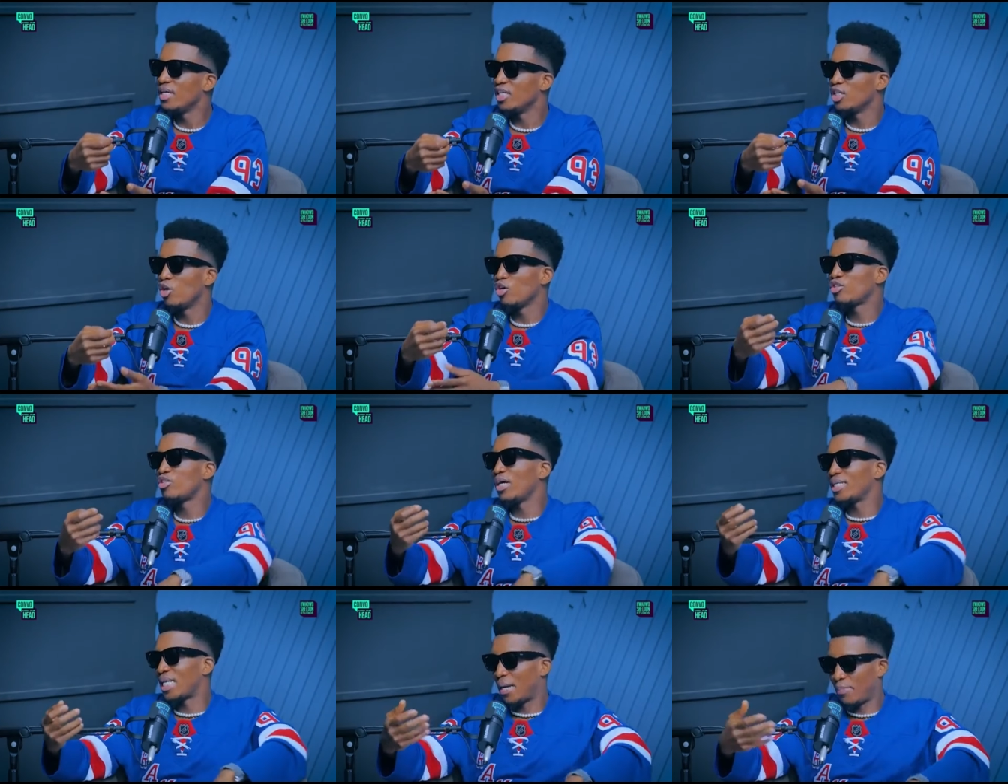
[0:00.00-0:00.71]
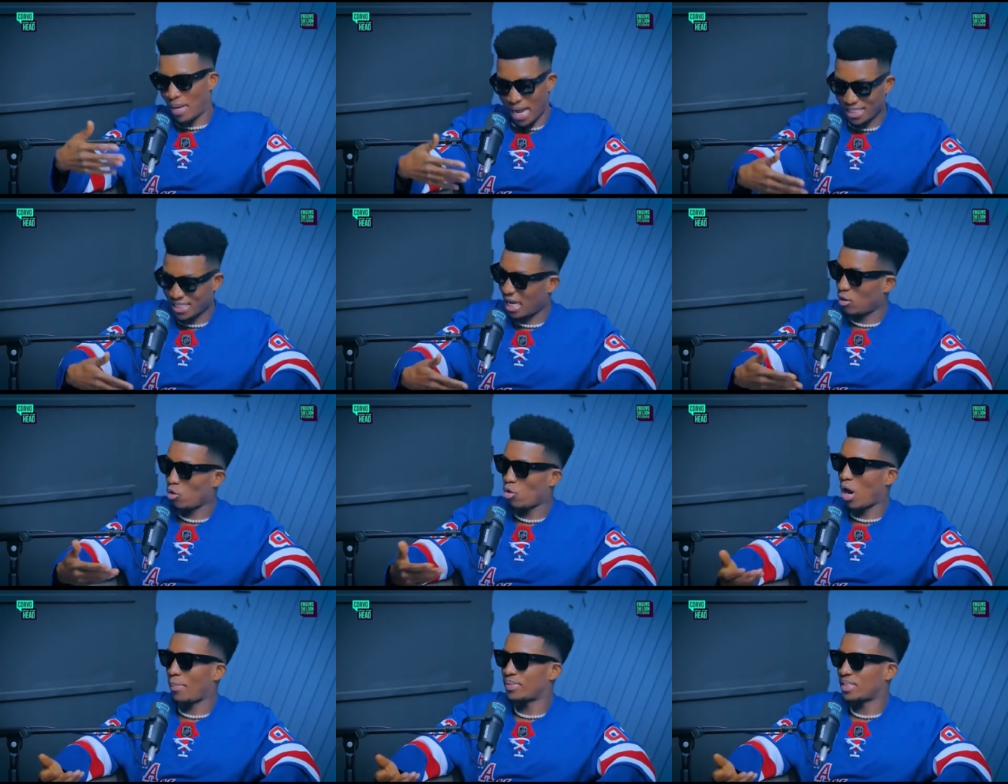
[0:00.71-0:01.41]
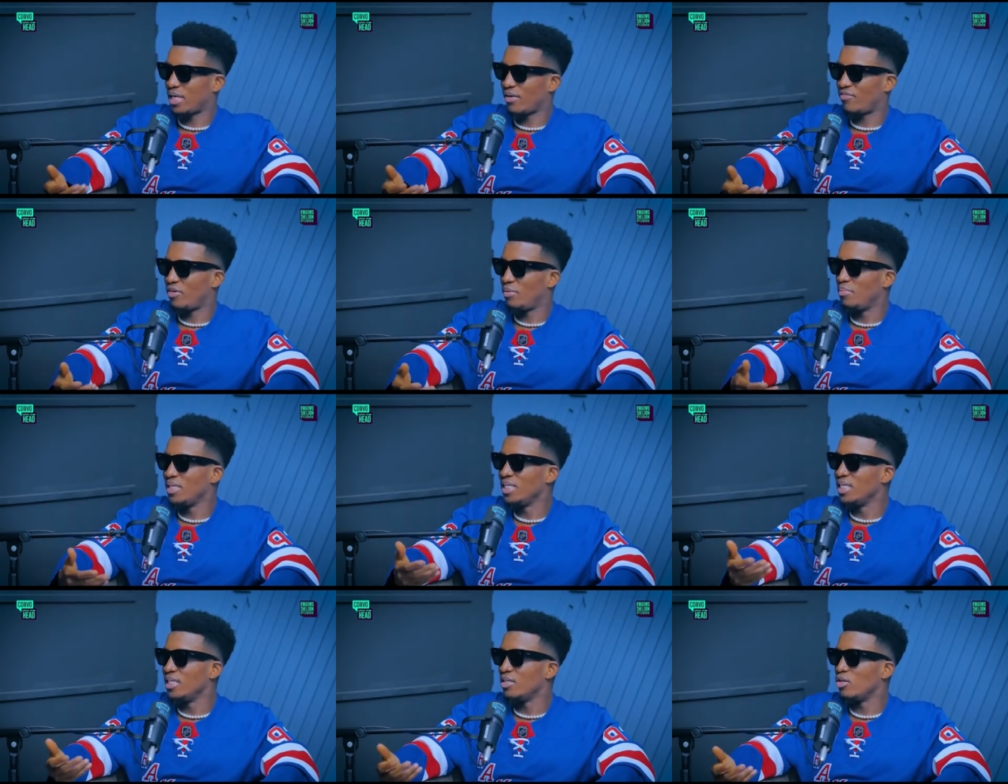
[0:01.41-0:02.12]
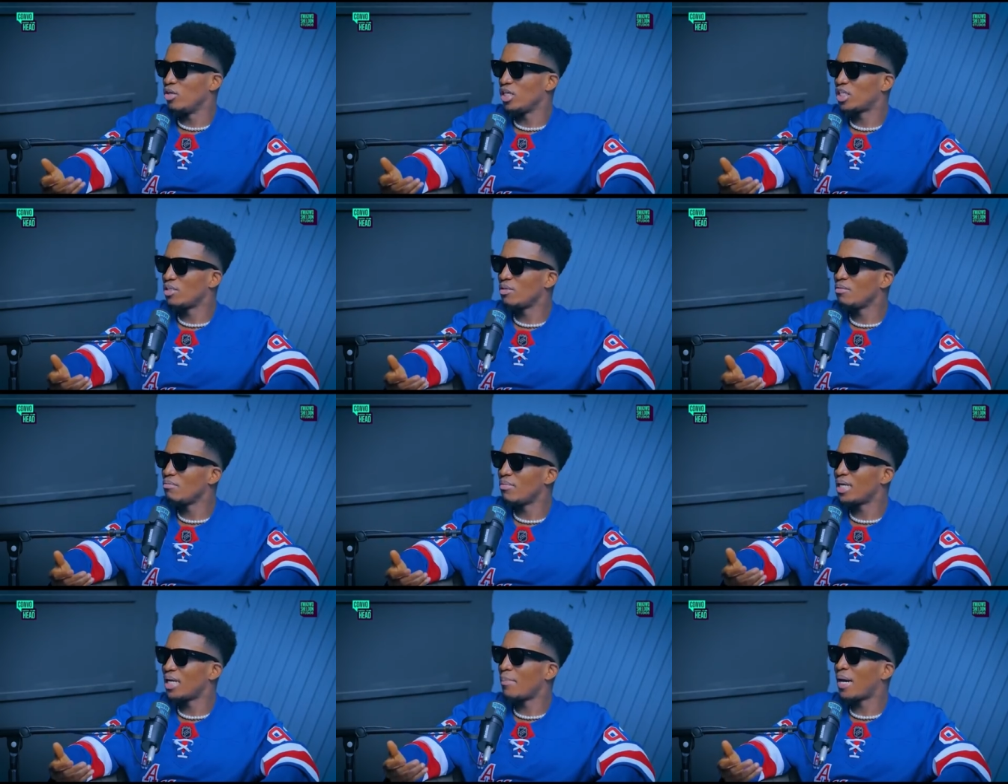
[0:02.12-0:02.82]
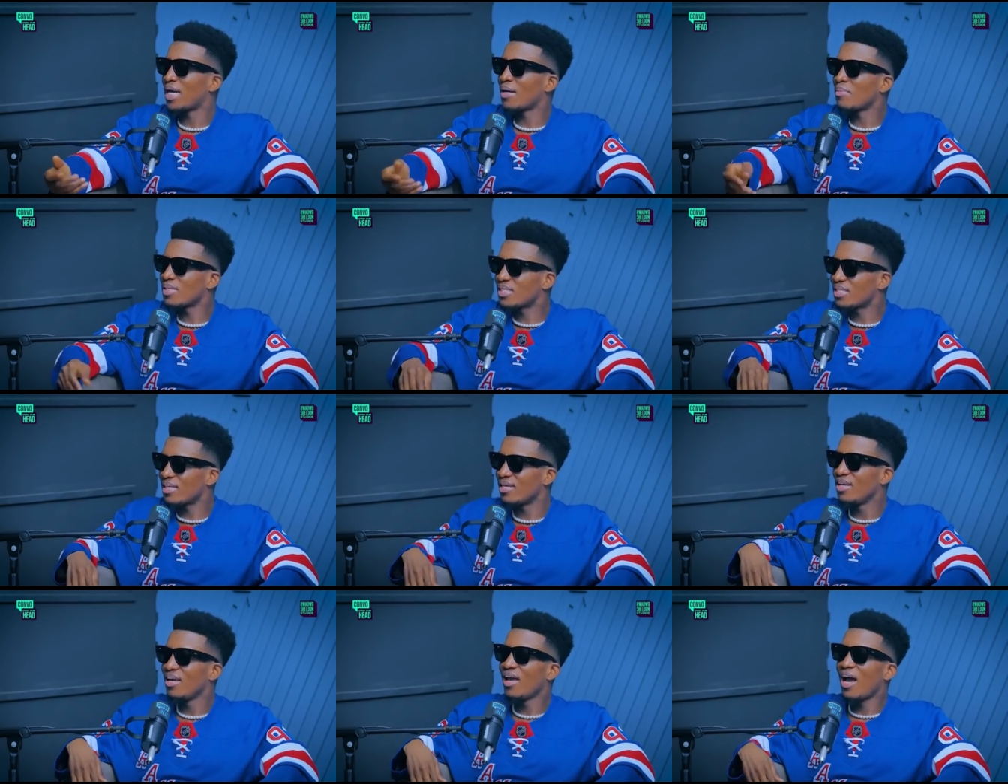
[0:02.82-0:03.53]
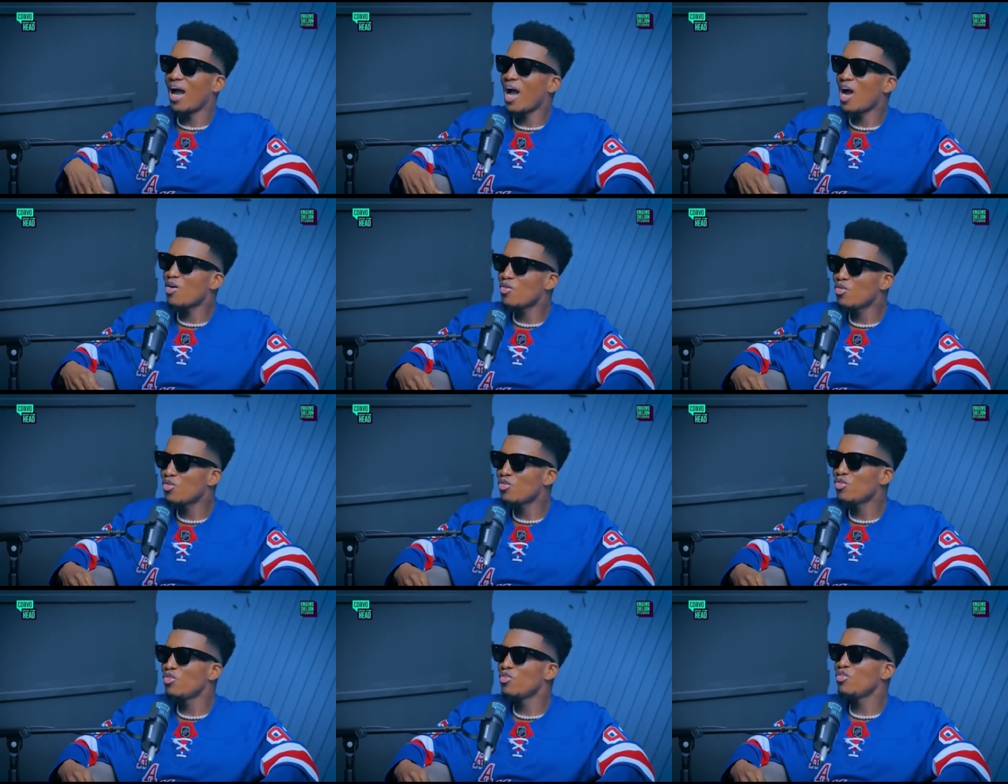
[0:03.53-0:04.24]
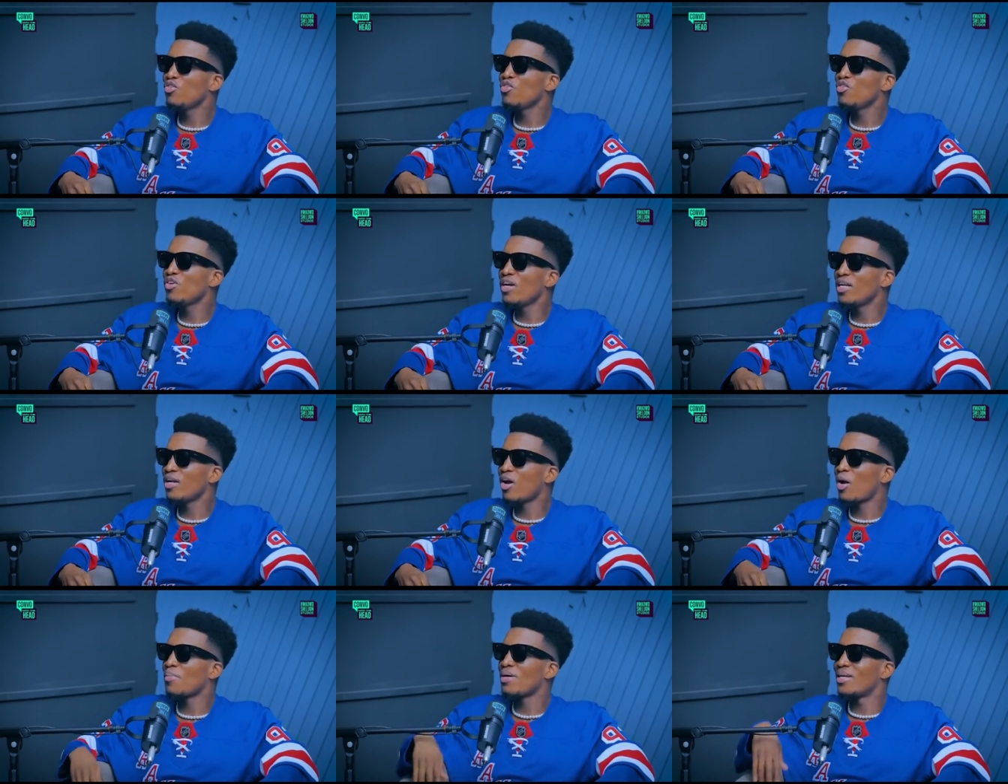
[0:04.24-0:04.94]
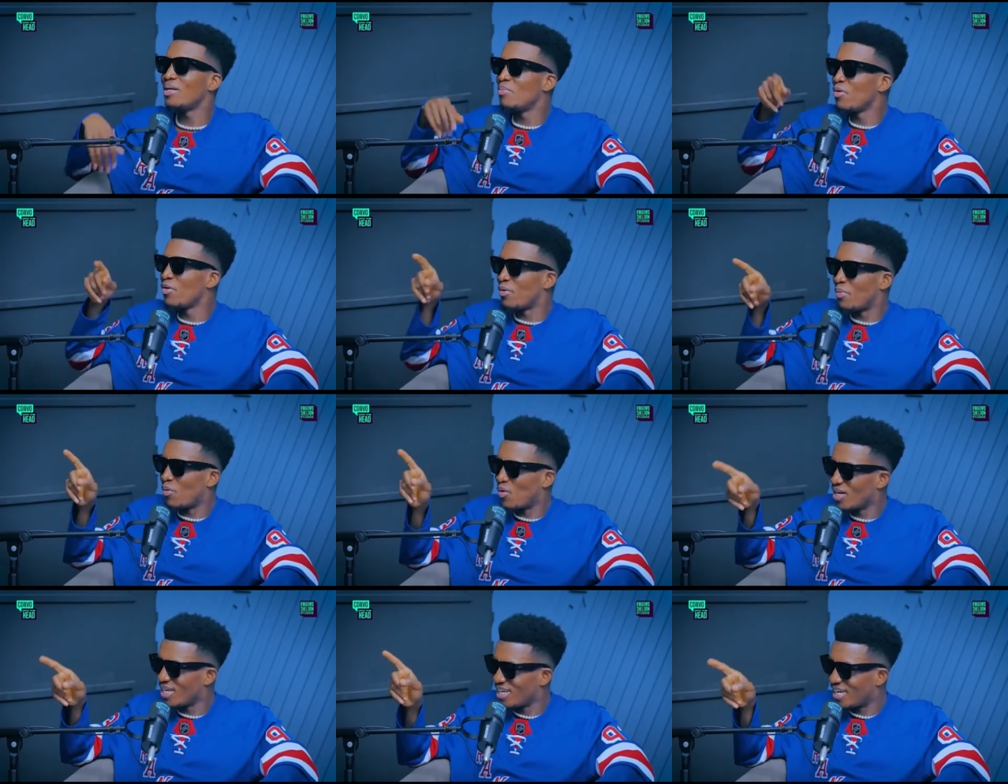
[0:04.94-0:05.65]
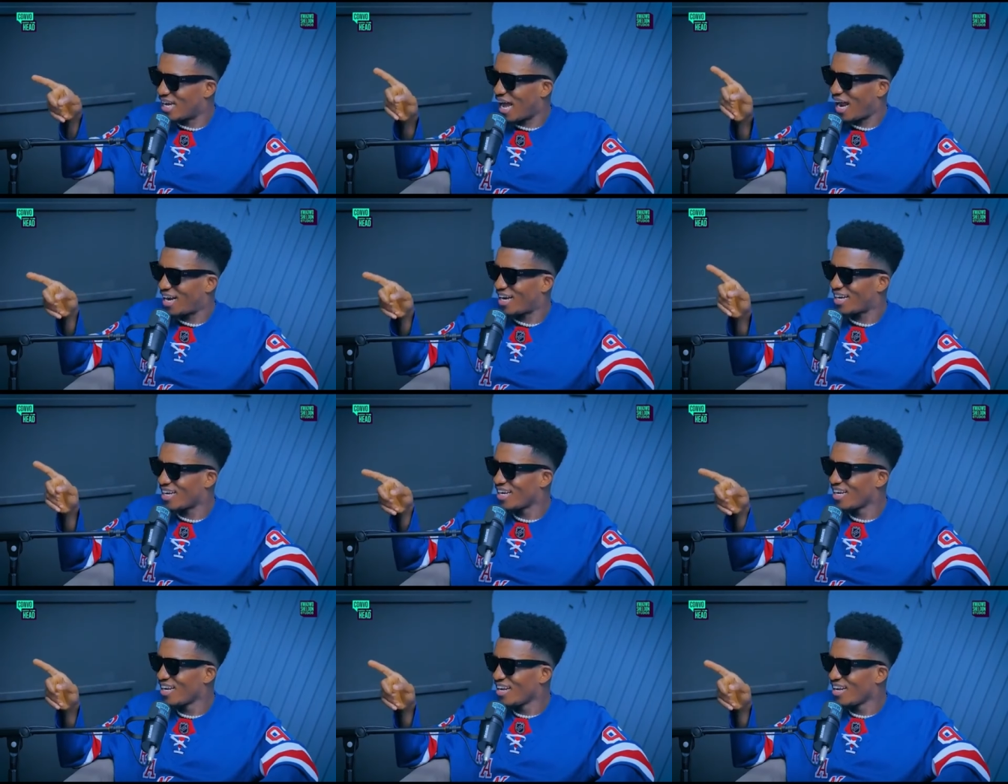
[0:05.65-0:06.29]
It go to your time as I grew up, self. Meaning in the chief, man, man, say, I will do it. I'm the moon you did the guy.